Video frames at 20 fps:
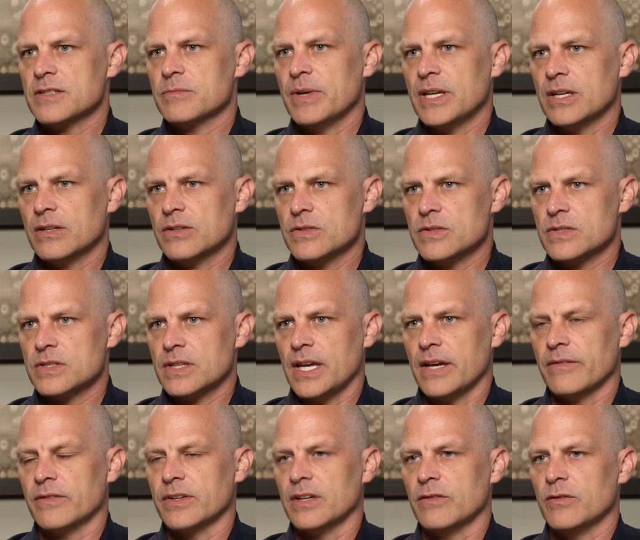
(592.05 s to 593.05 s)
makers
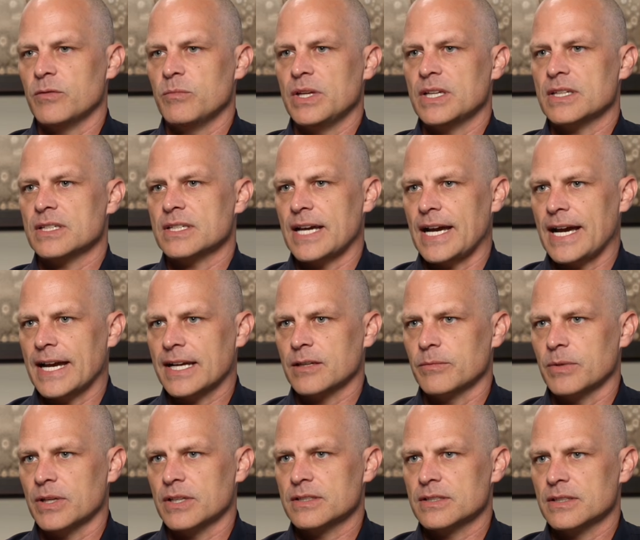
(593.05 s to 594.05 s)
have given me a
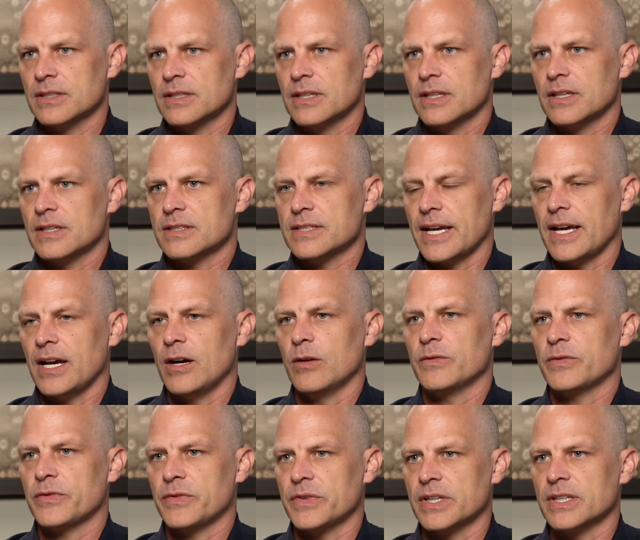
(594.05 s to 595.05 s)
document to
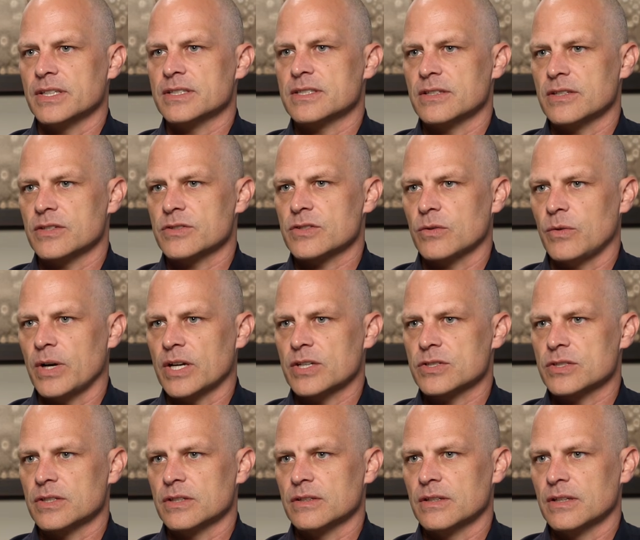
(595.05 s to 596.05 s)
help fit into this
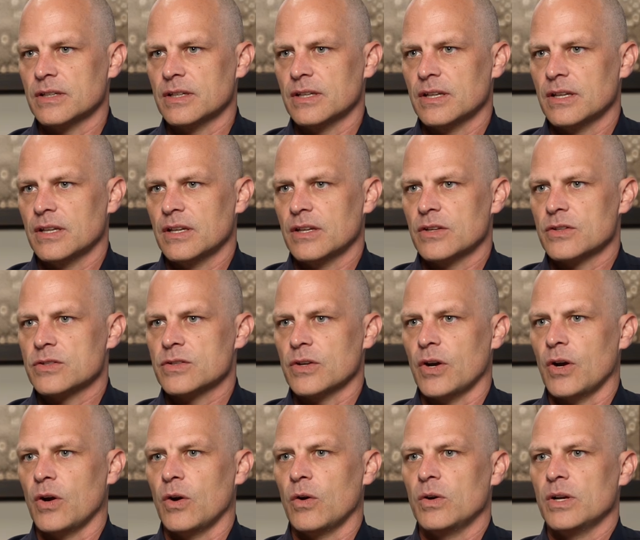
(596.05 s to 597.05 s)
question.
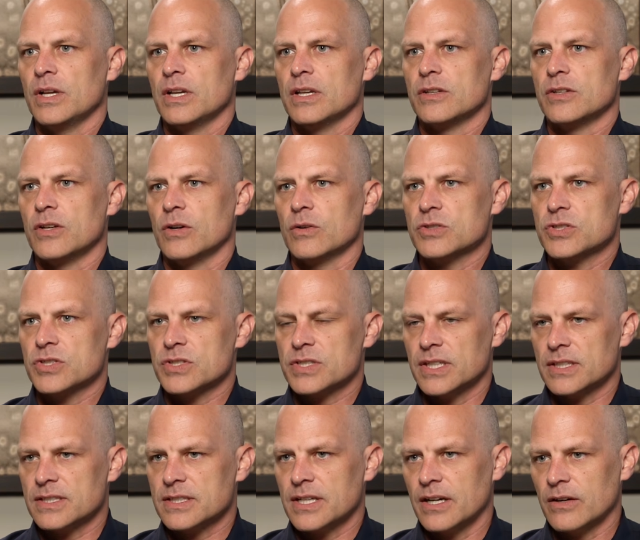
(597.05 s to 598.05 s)
So don't just
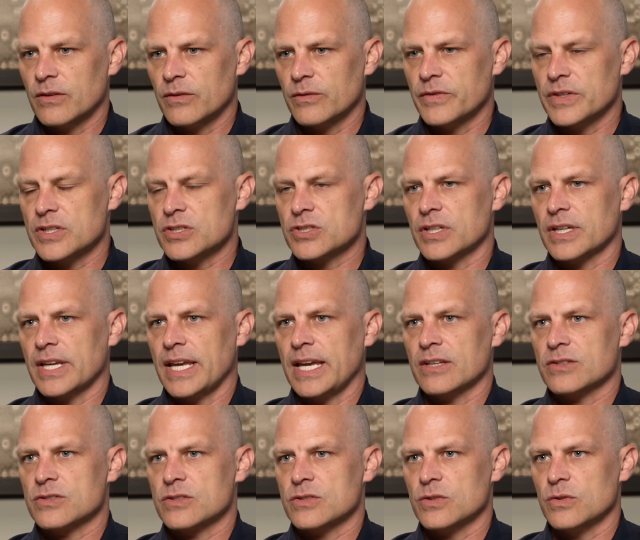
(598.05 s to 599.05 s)
get tunnel vision
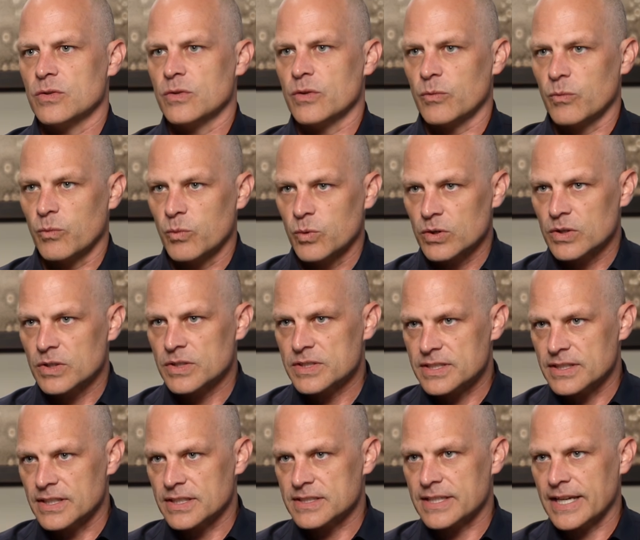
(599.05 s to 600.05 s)
as to the
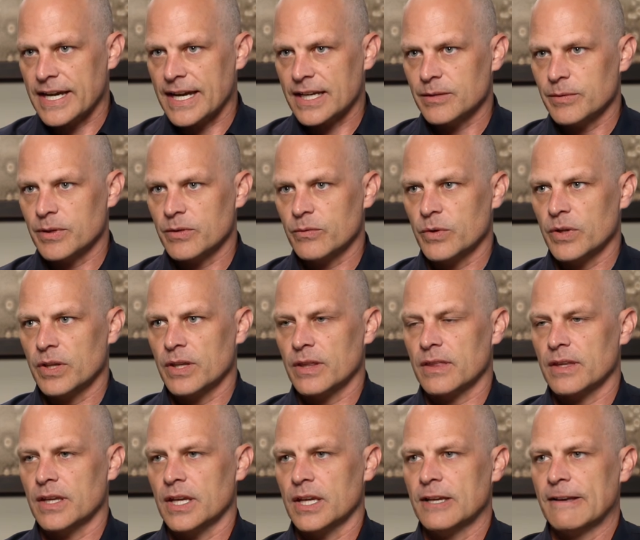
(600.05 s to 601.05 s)
words in this document. Really
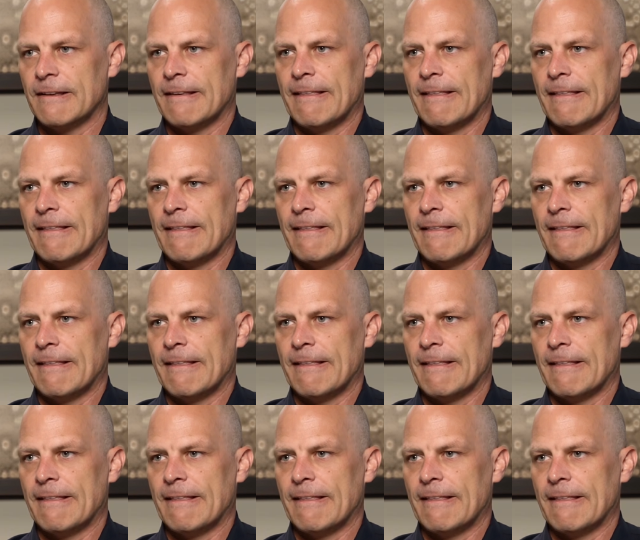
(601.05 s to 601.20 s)
think,